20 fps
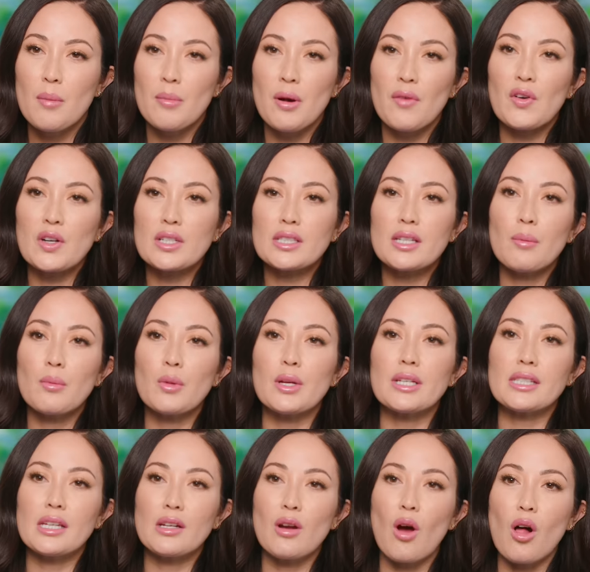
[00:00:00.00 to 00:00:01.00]
but for some
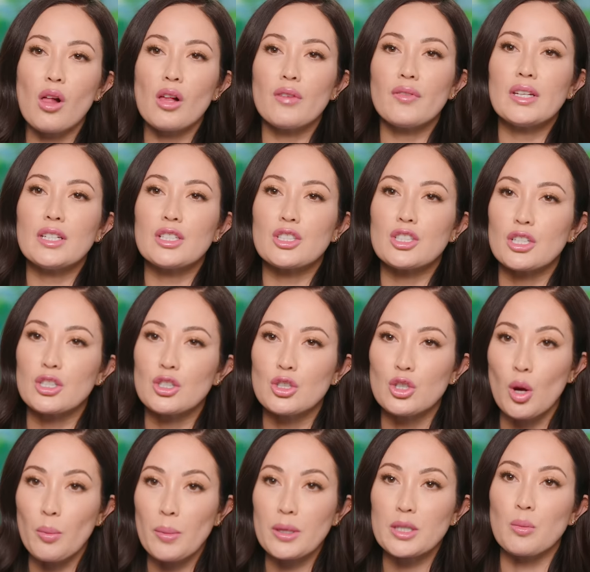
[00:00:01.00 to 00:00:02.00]
reason all of it is just
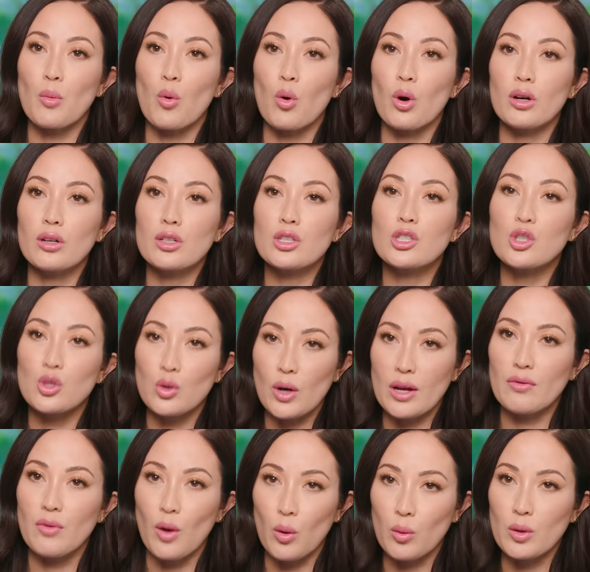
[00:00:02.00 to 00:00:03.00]
so much more
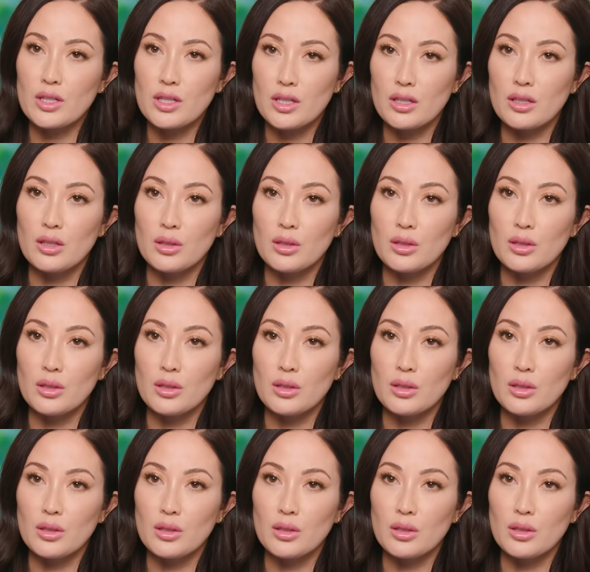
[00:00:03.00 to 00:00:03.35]
straightforward to